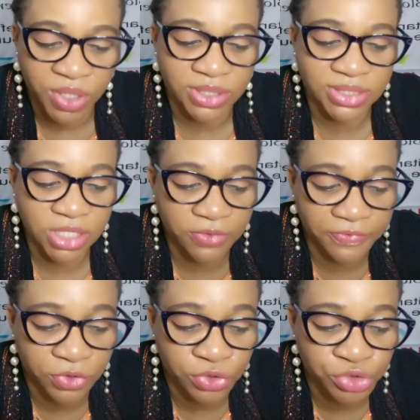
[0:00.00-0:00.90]

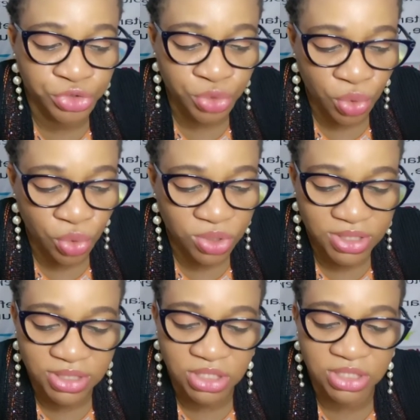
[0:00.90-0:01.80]
Self-control, this
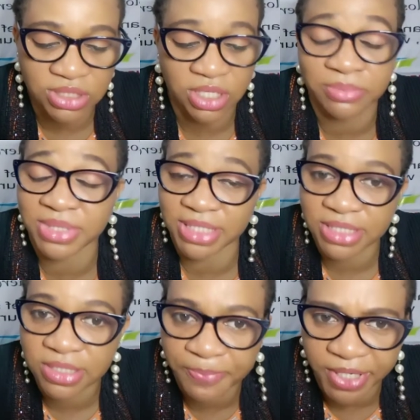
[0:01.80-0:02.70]
teaches them
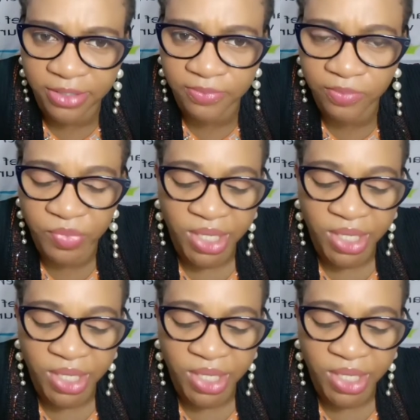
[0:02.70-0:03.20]
discipline.